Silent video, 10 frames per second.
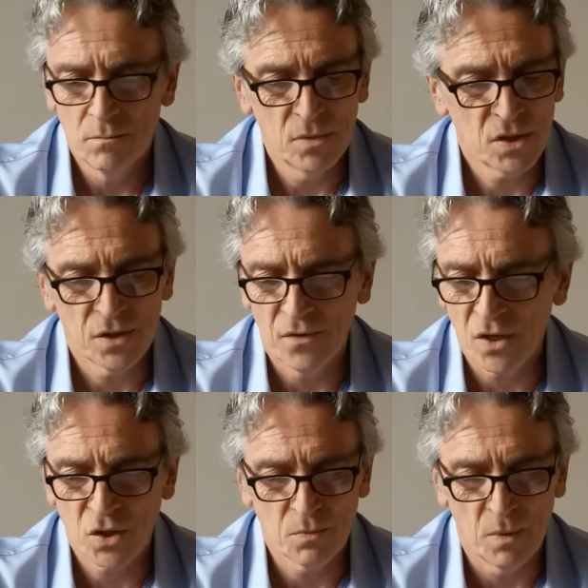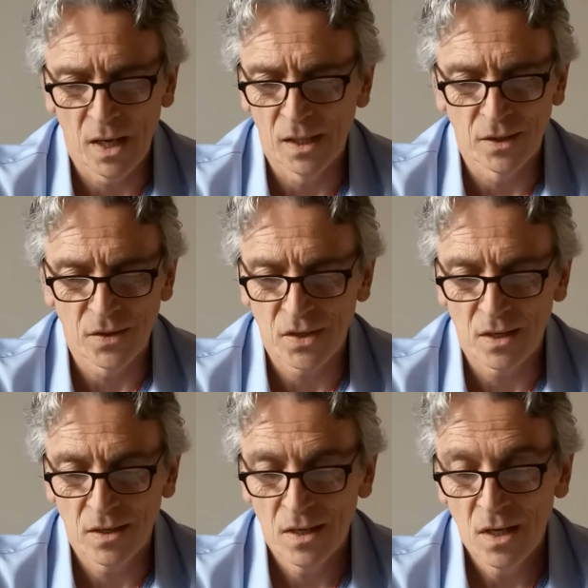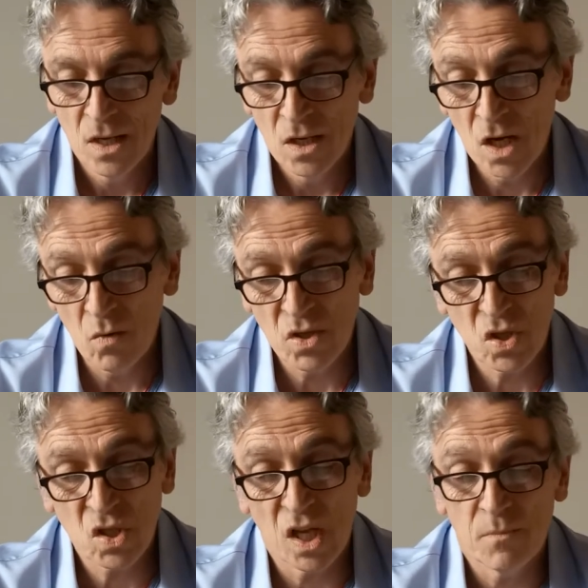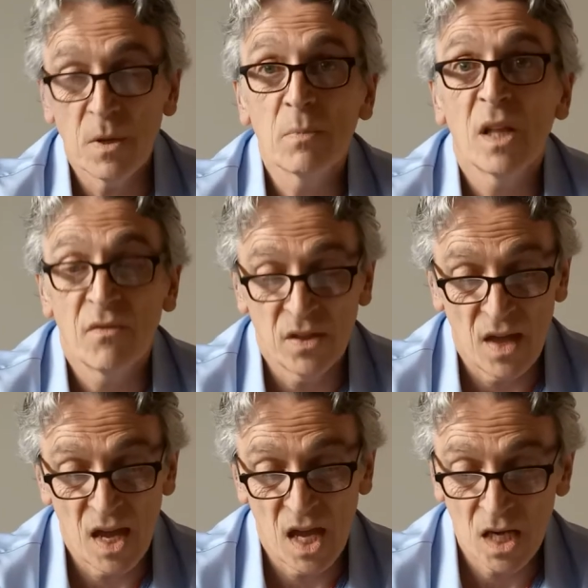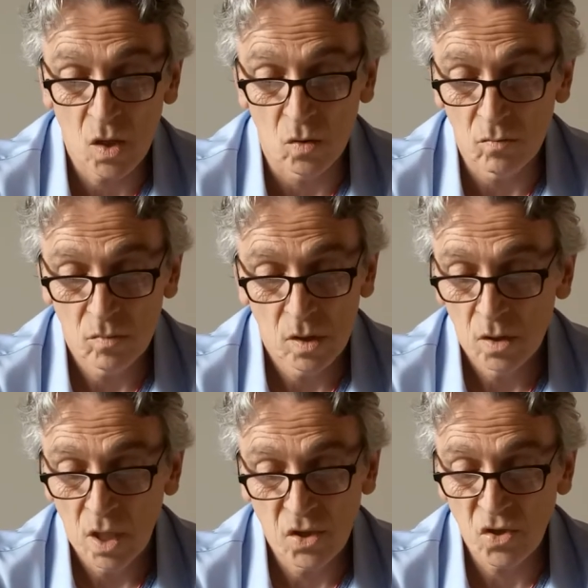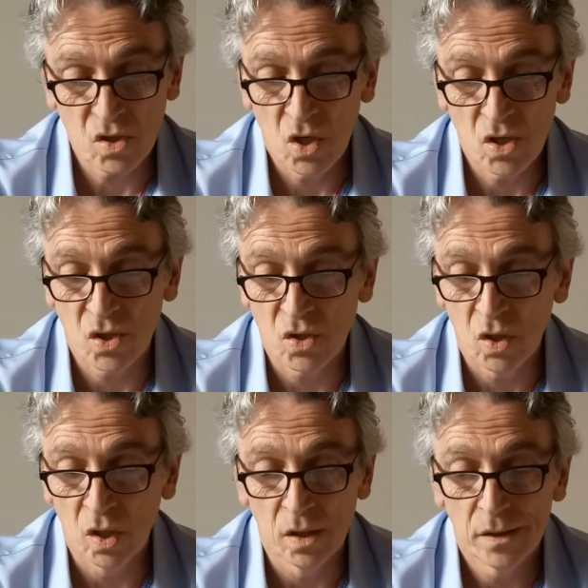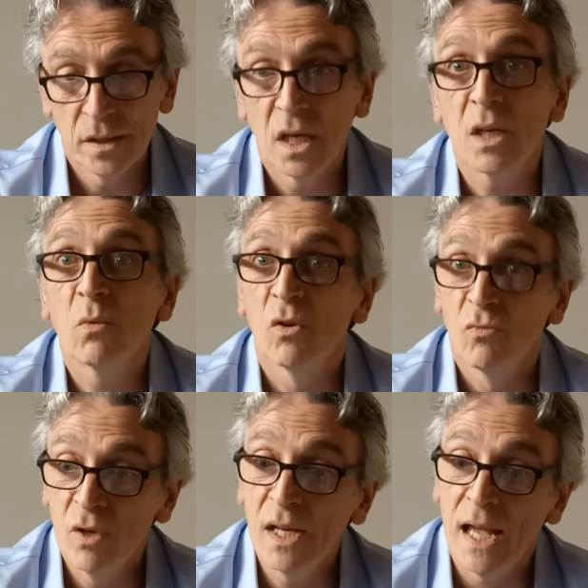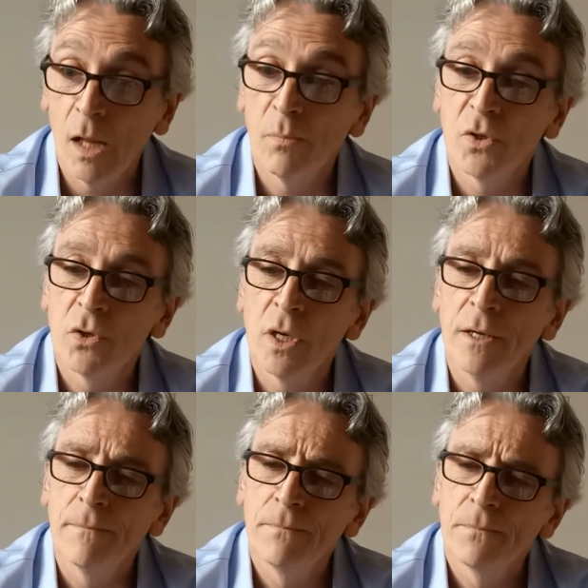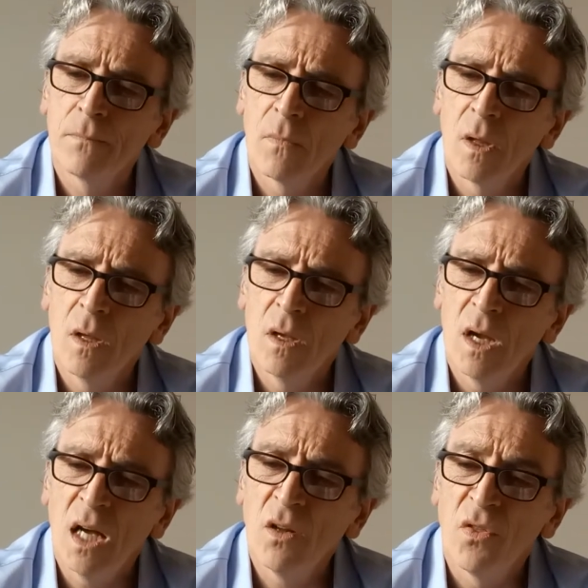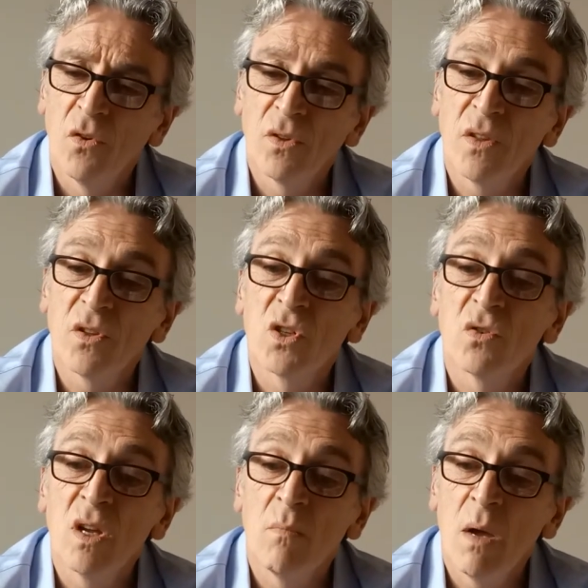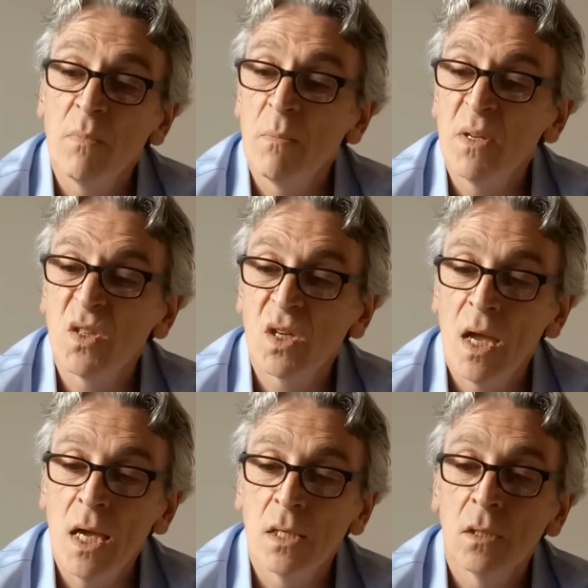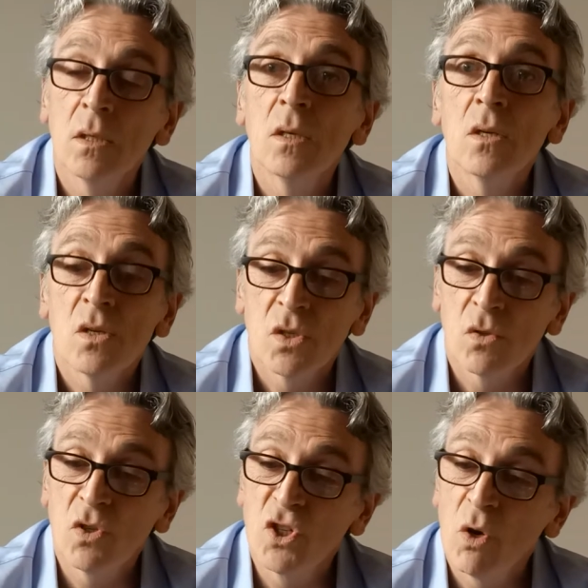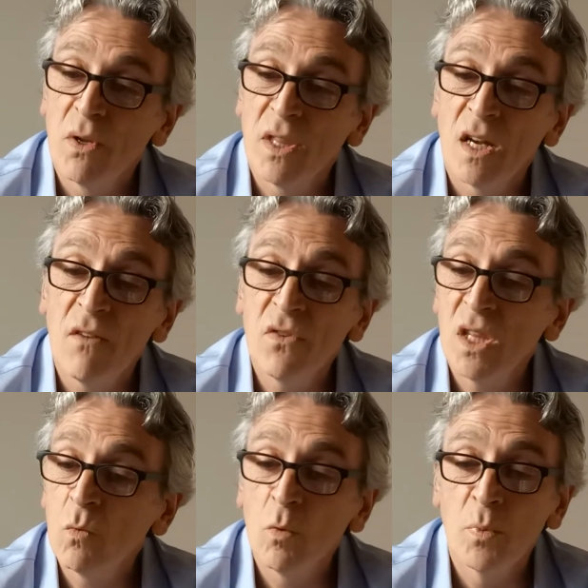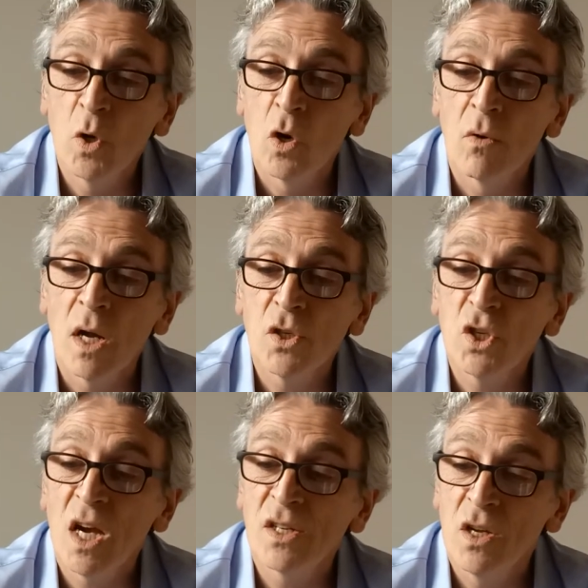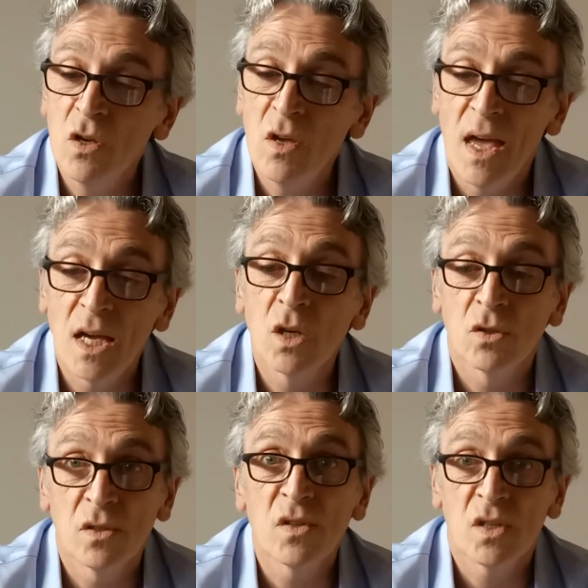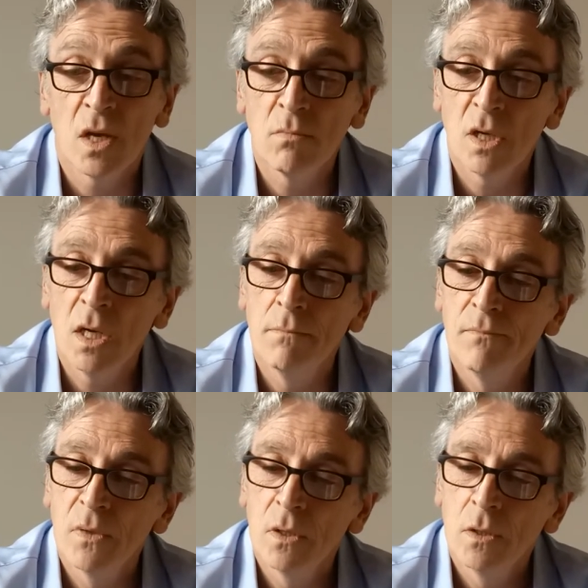Mr. Vesh smiled and said, "No, it's just like people having their hair cut. It doesn't hurt at all, and it will really help the tree." Anna thought that the tree might be a bit scared, so to show it that everything would be all right, she had her hair cut at the same time.